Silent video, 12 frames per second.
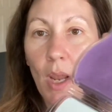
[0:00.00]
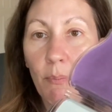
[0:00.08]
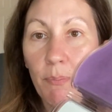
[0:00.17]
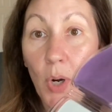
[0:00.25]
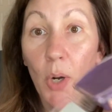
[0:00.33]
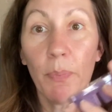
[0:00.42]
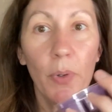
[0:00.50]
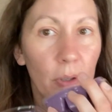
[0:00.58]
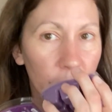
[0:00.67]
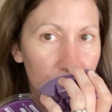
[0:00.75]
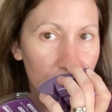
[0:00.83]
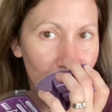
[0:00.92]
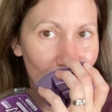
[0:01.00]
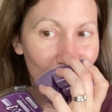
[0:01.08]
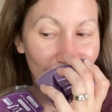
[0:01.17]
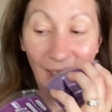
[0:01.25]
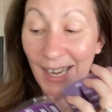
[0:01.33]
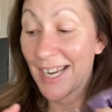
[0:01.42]
Purple.
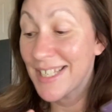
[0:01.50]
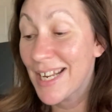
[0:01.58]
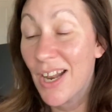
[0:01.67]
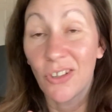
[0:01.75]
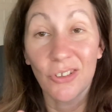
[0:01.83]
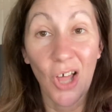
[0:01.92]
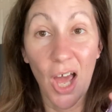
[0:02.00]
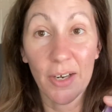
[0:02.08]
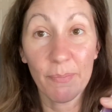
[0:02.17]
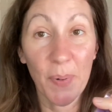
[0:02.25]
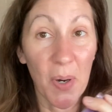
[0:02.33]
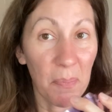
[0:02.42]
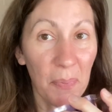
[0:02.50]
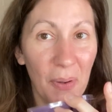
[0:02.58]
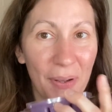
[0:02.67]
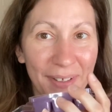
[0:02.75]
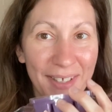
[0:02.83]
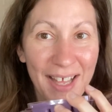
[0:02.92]
Like I said, a lot of purple
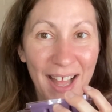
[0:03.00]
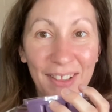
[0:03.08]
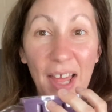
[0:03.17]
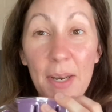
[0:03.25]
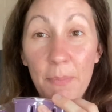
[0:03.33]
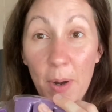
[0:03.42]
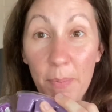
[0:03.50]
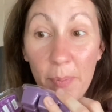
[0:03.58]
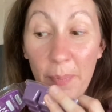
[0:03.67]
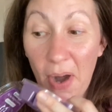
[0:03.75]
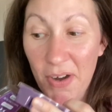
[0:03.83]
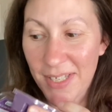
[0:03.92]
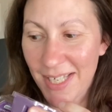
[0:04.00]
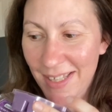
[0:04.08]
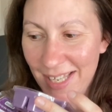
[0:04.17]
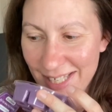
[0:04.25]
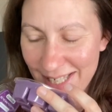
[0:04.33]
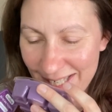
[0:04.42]
bars in
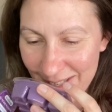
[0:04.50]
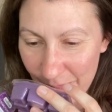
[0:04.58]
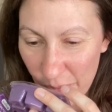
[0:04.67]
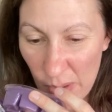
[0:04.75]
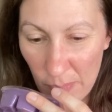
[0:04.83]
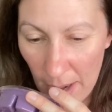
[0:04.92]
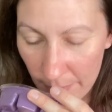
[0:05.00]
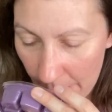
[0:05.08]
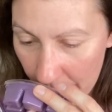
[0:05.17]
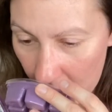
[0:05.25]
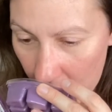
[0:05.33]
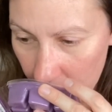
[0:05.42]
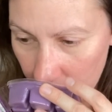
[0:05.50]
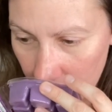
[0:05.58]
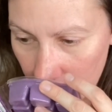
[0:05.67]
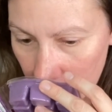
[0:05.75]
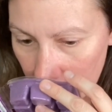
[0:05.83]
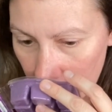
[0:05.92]
this Bring Back My Bar.
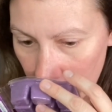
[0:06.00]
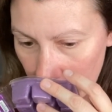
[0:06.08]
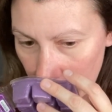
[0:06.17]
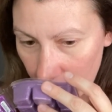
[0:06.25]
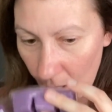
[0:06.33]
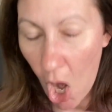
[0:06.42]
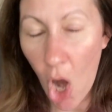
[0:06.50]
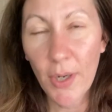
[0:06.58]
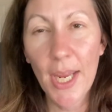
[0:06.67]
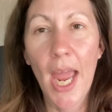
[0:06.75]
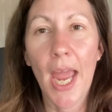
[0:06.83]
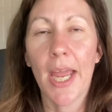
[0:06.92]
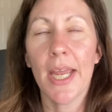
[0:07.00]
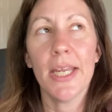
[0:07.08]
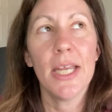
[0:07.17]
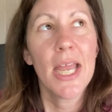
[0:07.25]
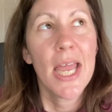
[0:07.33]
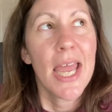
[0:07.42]

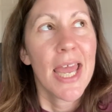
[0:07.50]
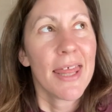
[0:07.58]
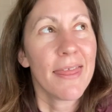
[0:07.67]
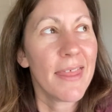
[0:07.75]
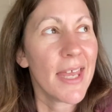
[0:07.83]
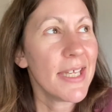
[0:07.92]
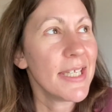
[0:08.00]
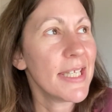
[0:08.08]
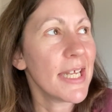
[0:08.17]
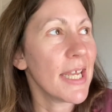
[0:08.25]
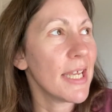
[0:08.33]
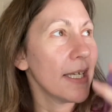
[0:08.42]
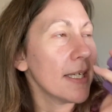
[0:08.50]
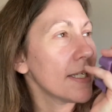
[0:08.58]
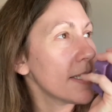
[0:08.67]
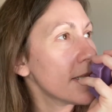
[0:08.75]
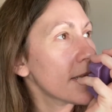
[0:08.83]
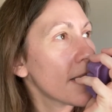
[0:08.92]
Okay, this
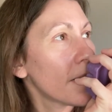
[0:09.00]
is